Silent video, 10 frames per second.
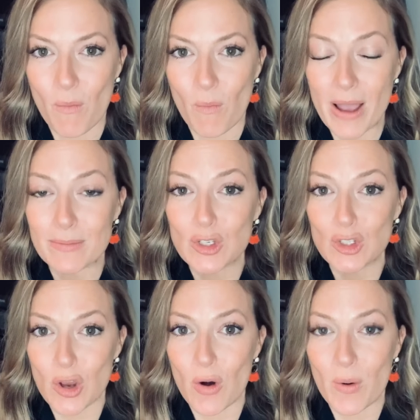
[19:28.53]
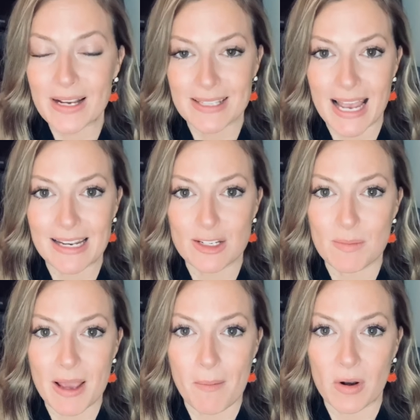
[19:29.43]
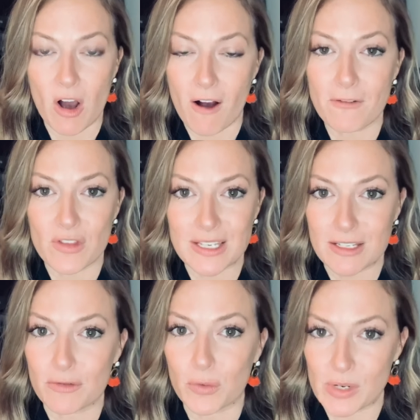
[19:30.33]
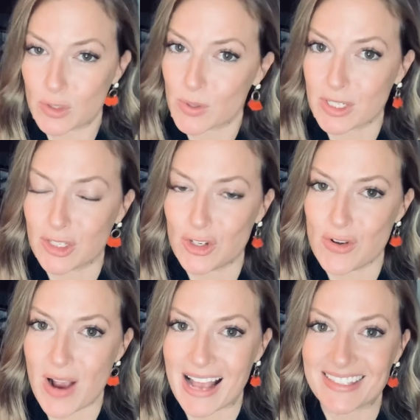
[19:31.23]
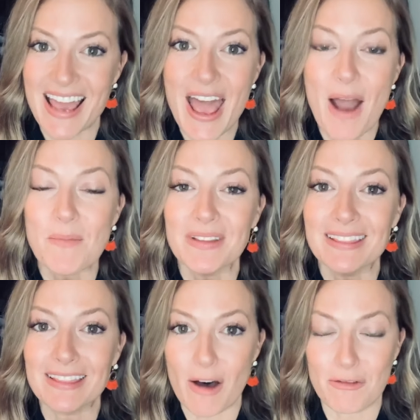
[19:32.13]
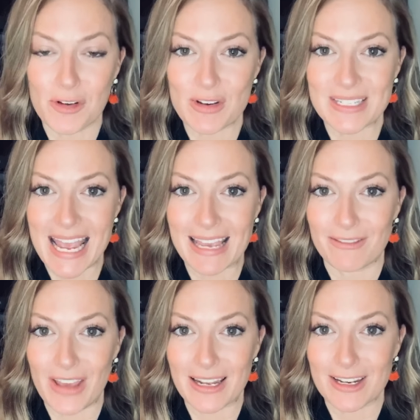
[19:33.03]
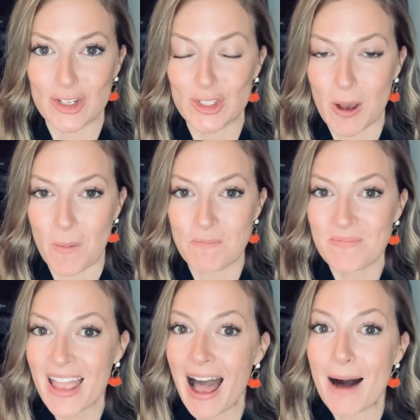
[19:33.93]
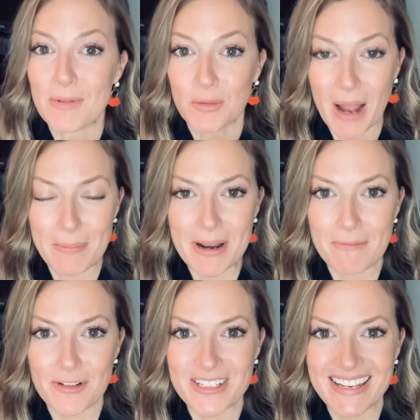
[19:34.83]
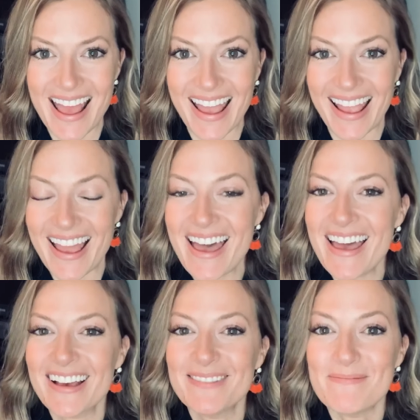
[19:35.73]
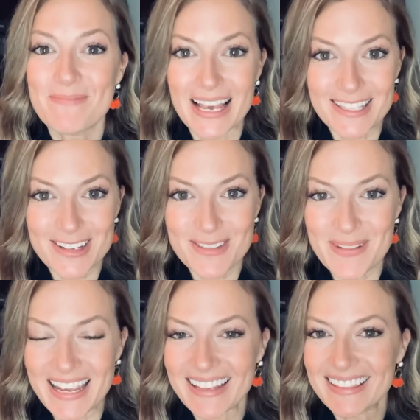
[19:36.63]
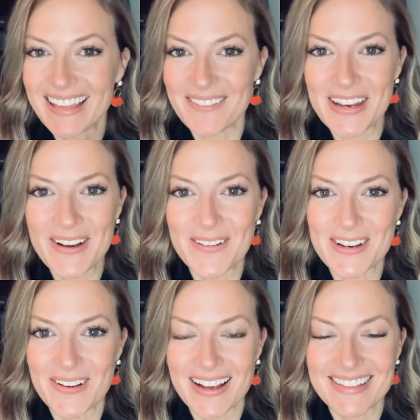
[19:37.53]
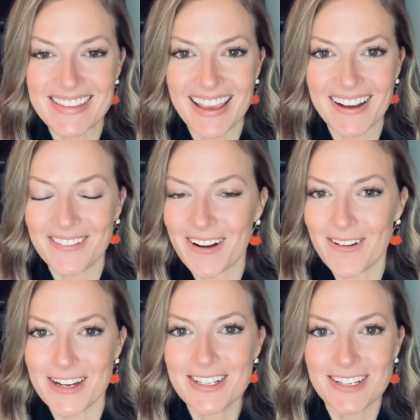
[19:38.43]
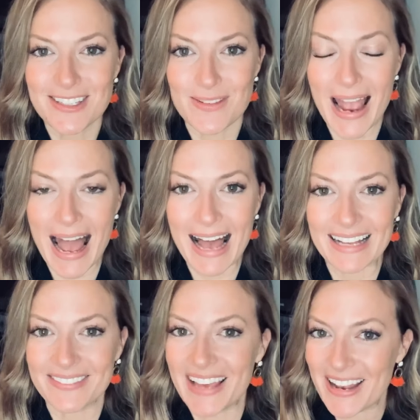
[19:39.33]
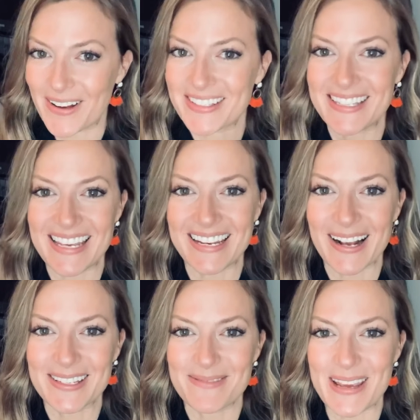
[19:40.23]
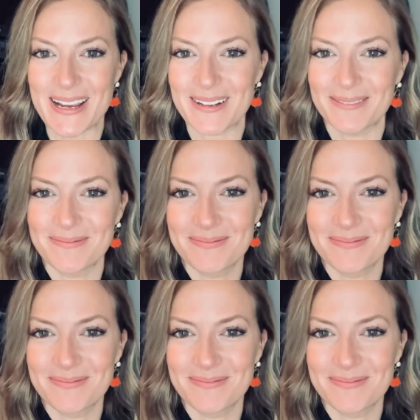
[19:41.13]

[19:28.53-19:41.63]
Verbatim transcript: am so excited to be able to offer these different resources to you guys and would love for you to take advantage. So I'm going to wrap it up for today. Message me, let me know what you guys think, what questions you have, and I'll see you next week.